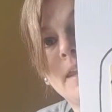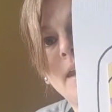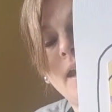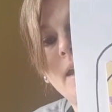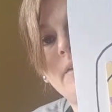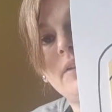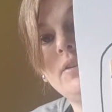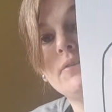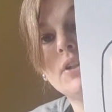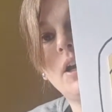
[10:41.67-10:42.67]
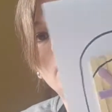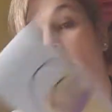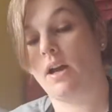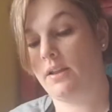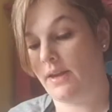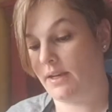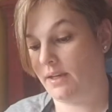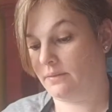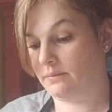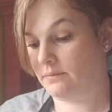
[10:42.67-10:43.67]
Okay, and then you have to color all that in.
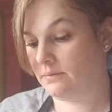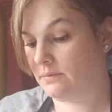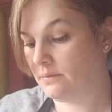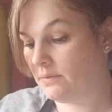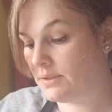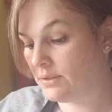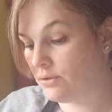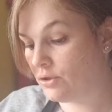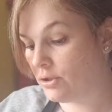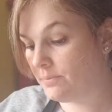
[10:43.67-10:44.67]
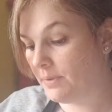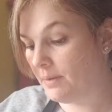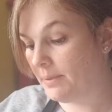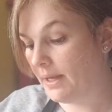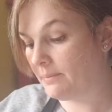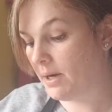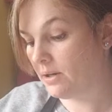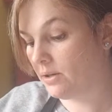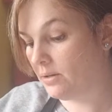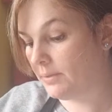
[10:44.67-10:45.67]
So use a black
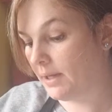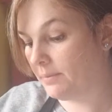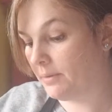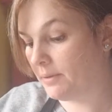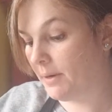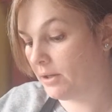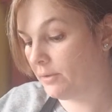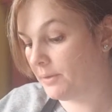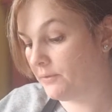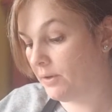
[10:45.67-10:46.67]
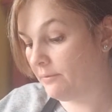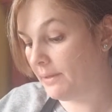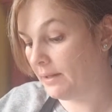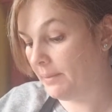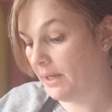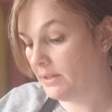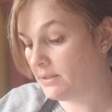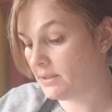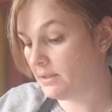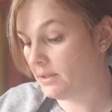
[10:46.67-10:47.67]
marker, a black permanent marker, but if you have black
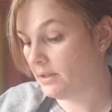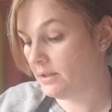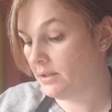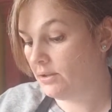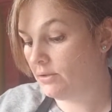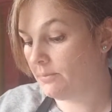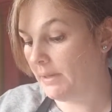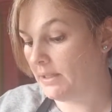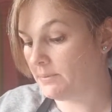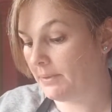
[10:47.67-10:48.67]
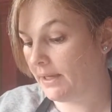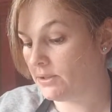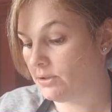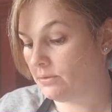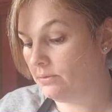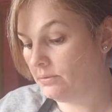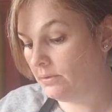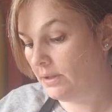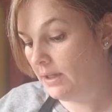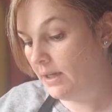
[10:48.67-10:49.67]
paint, you can paint it black too.
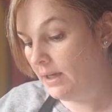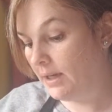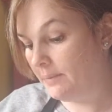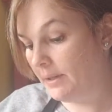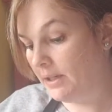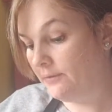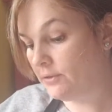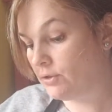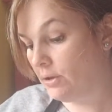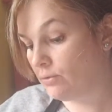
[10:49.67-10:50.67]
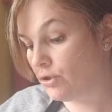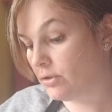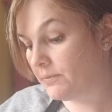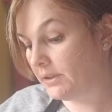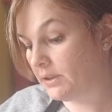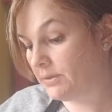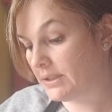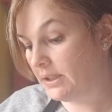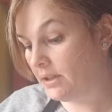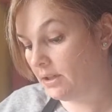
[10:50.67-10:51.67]
And if you don't, you can really use
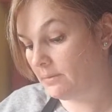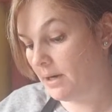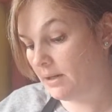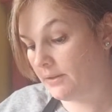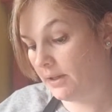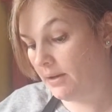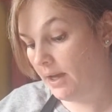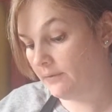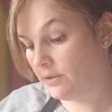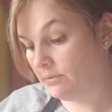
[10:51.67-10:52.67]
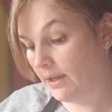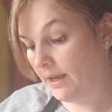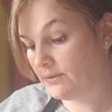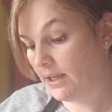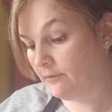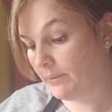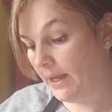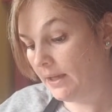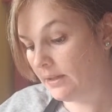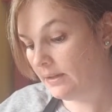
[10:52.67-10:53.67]
any color marker that you have. You don't have to have
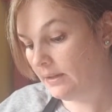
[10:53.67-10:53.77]
black.